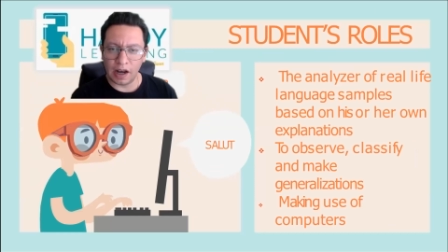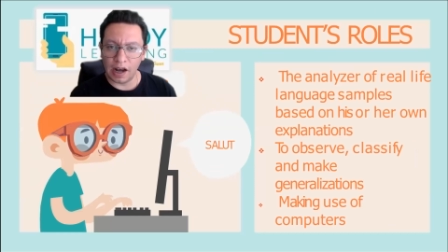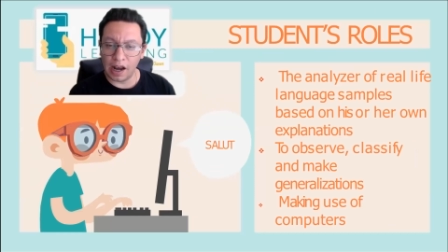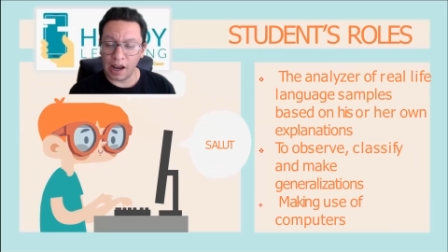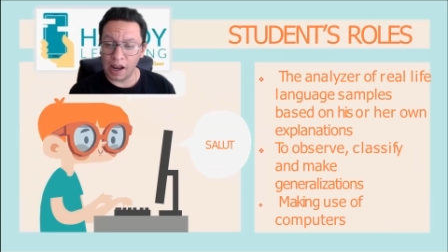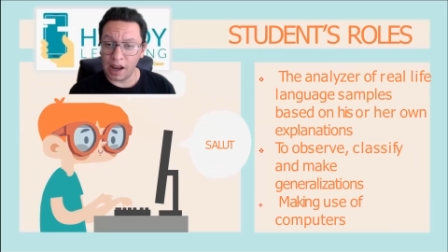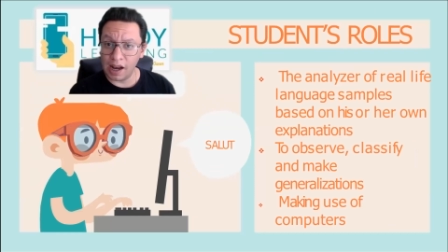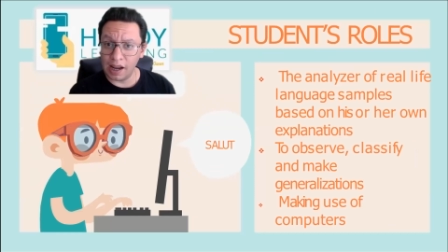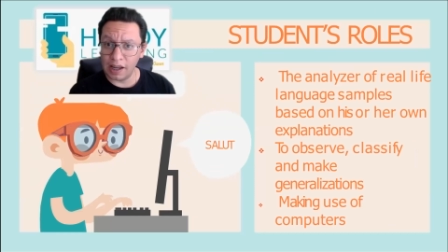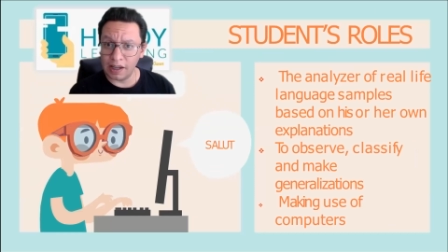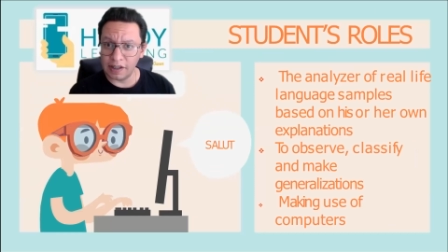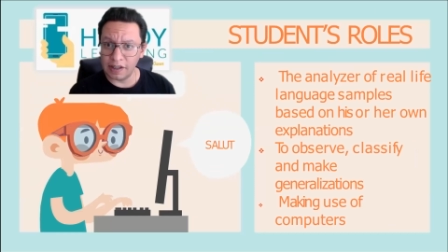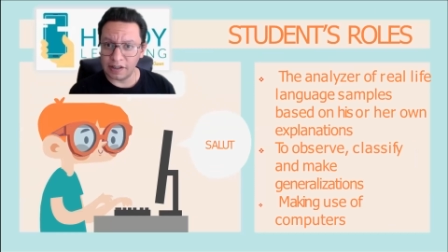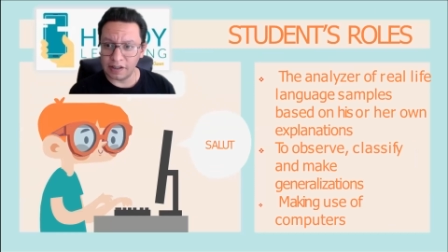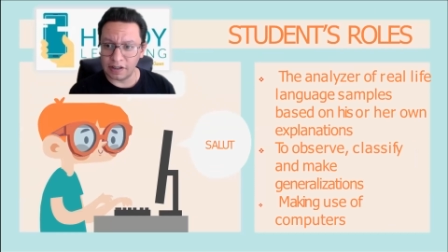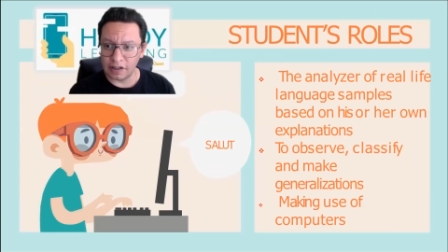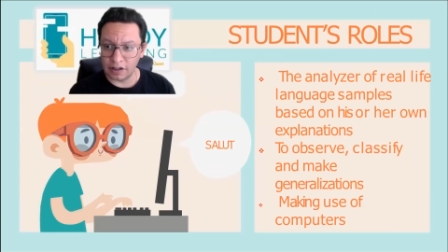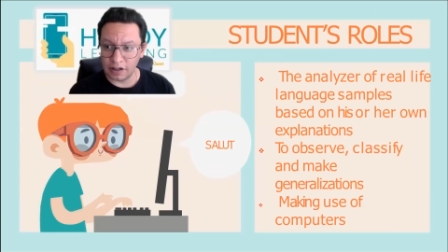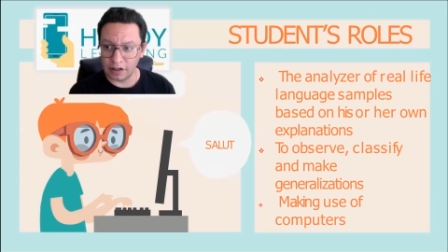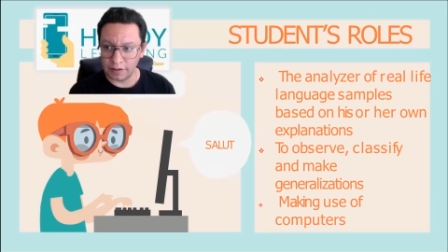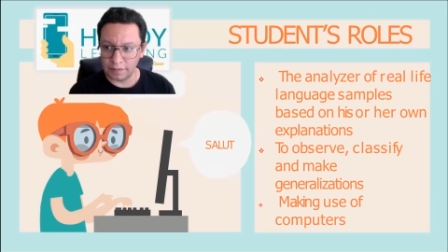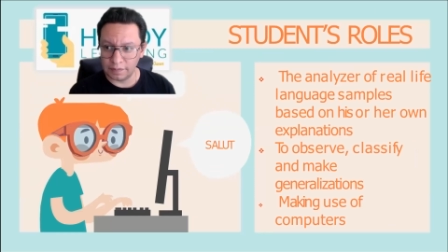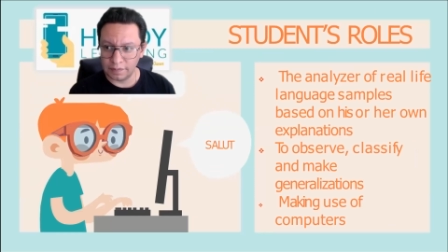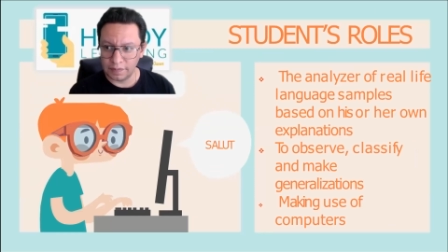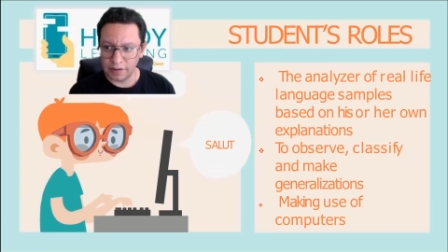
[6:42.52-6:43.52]

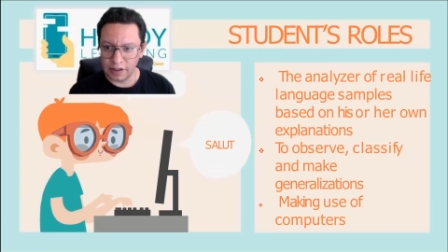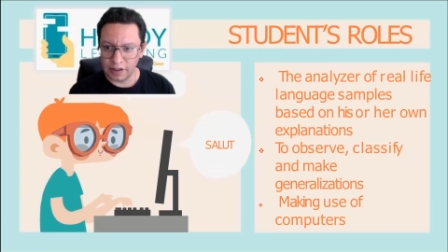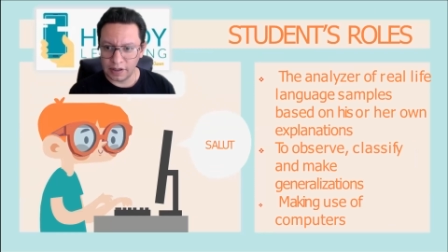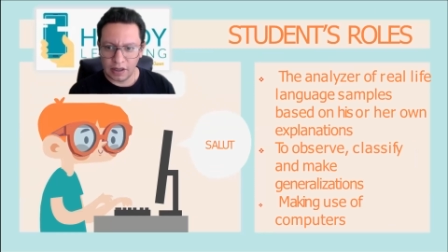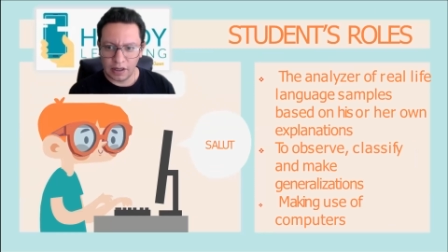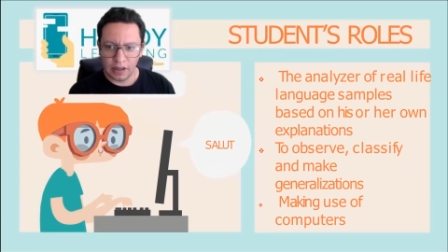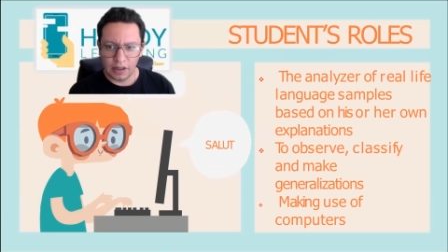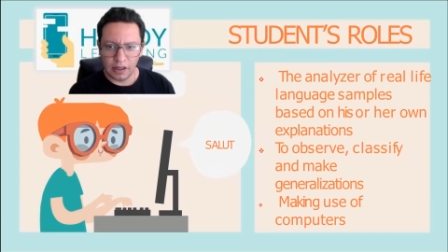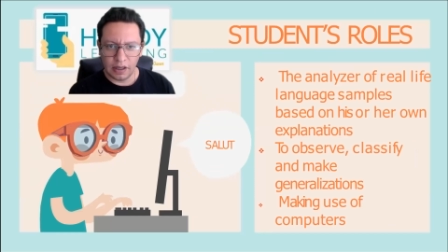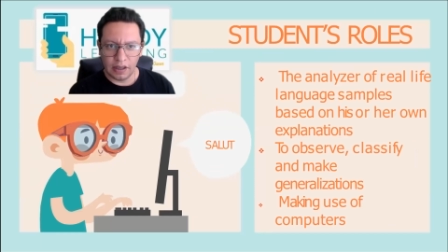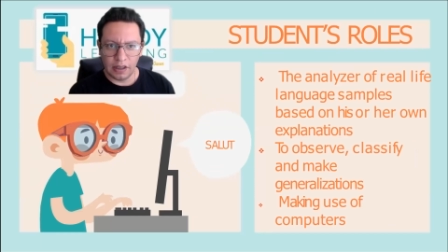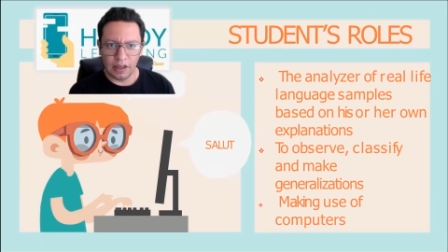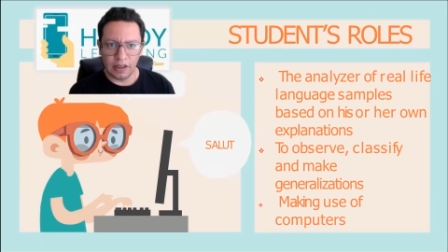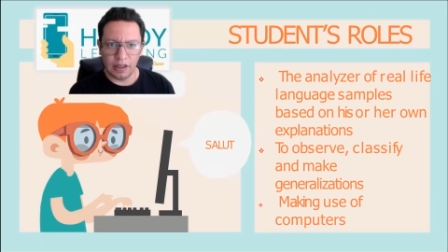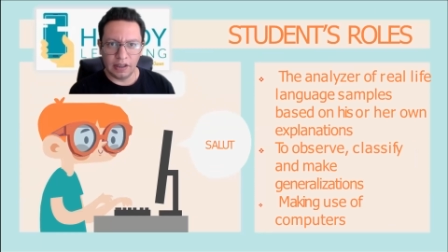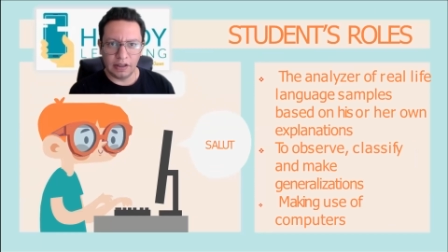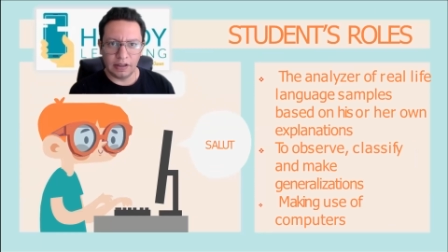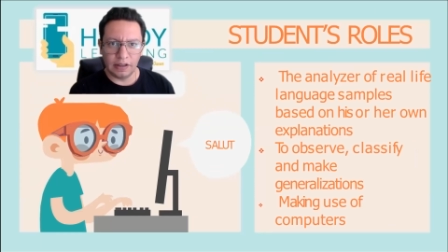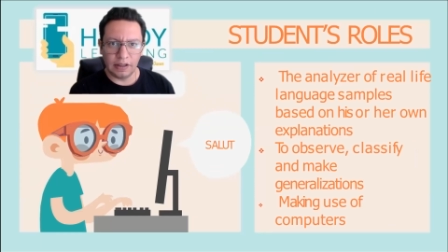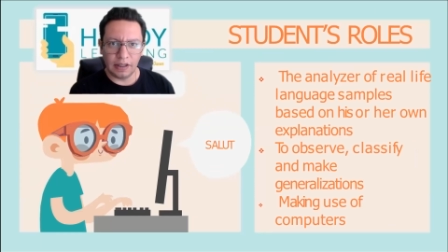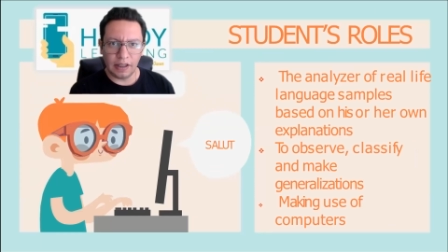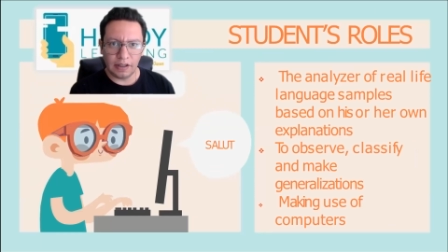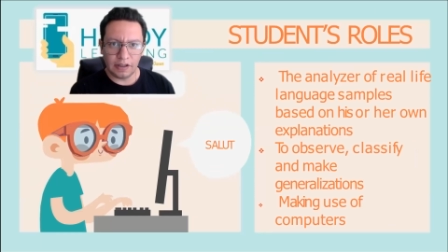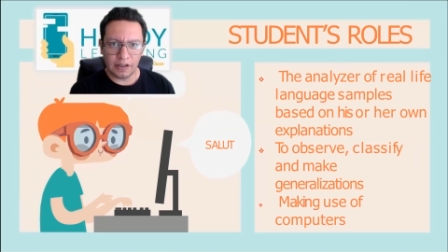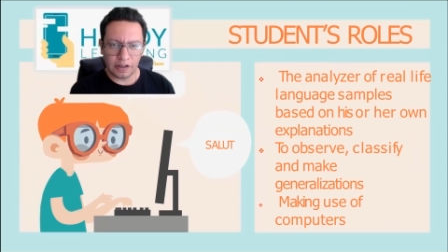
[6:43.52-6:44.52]
analyzer. He
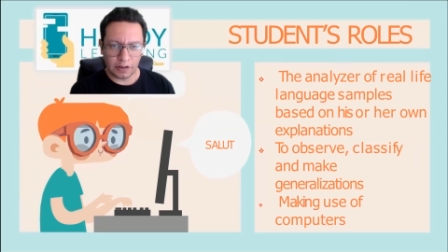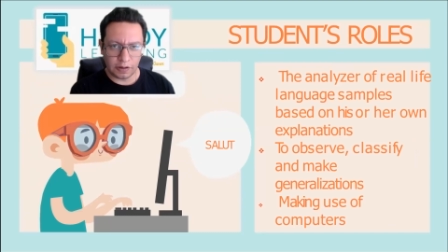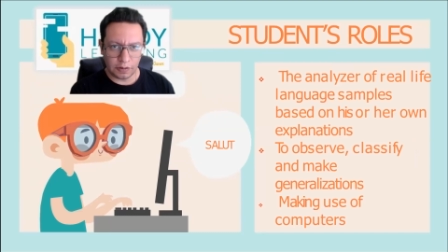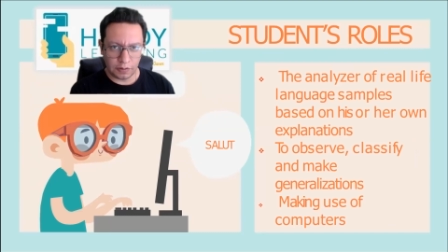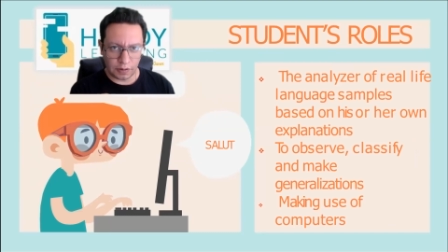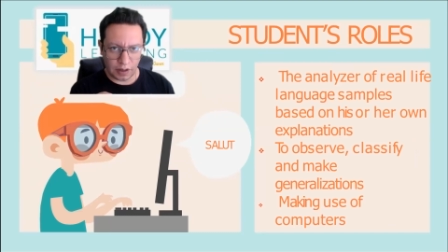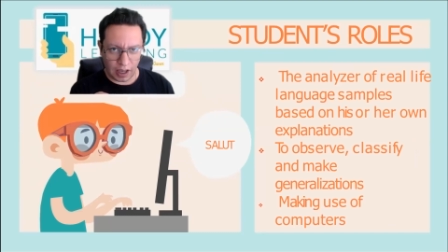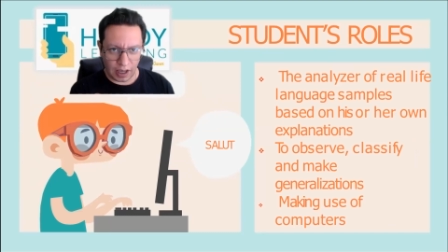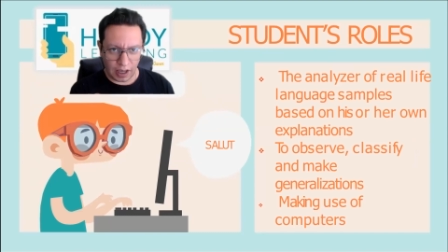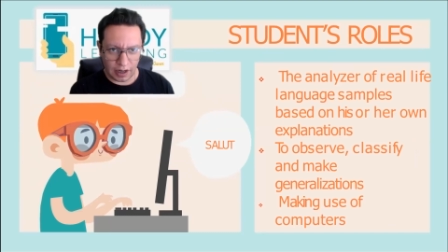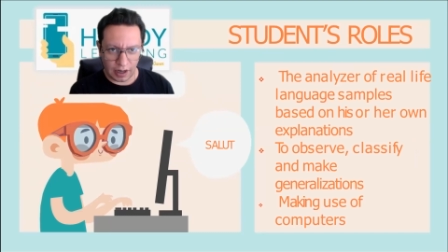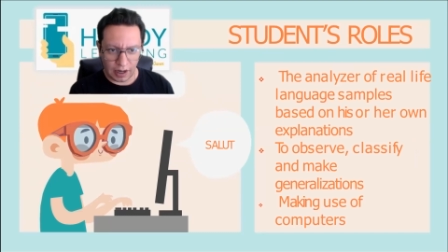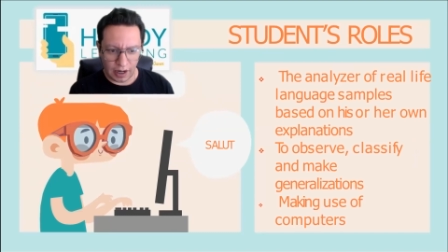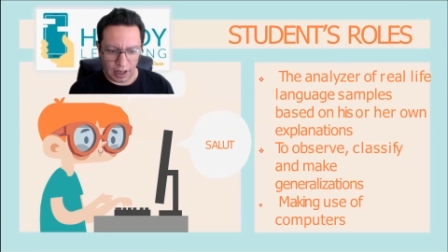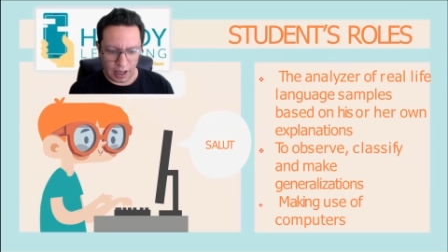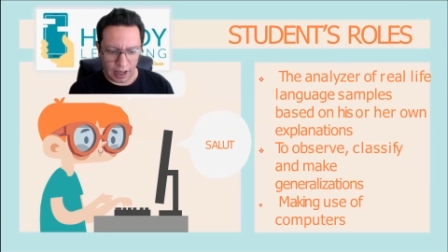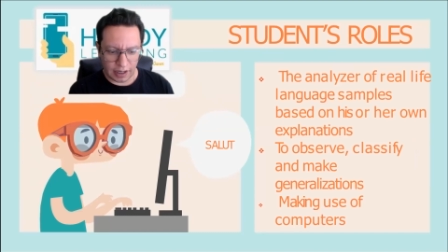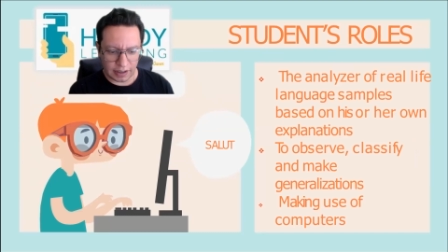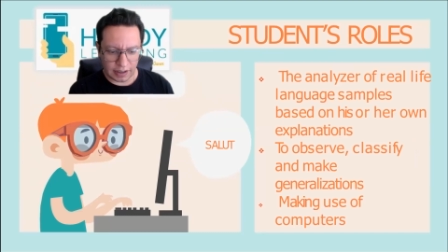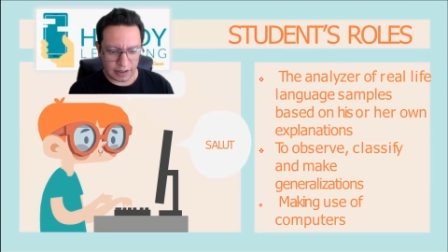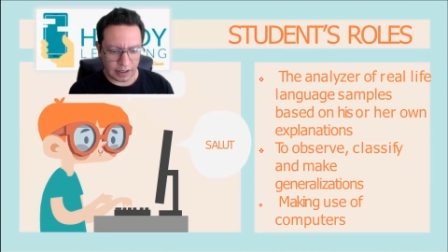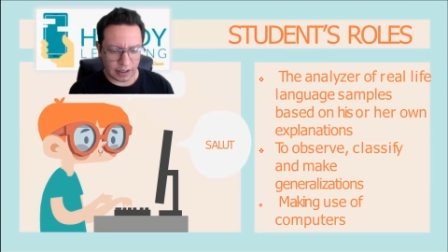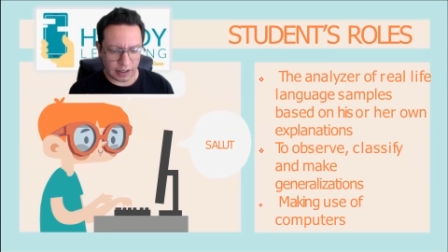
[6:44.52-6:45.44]
needs to analyze,